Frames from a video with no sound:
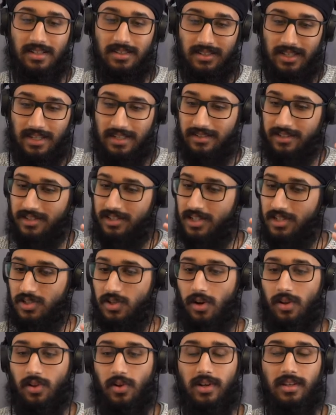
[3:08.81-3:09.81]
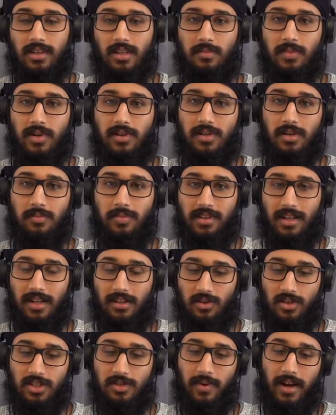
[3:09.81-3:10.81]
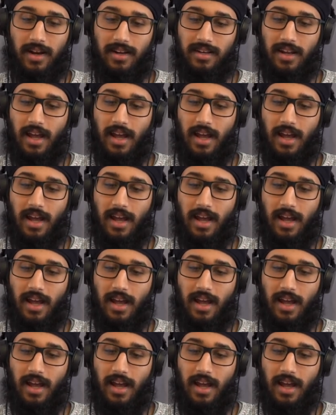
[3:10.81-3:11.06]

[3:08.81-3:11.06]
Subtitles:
teases she's gonna look at the mirror, but then looks back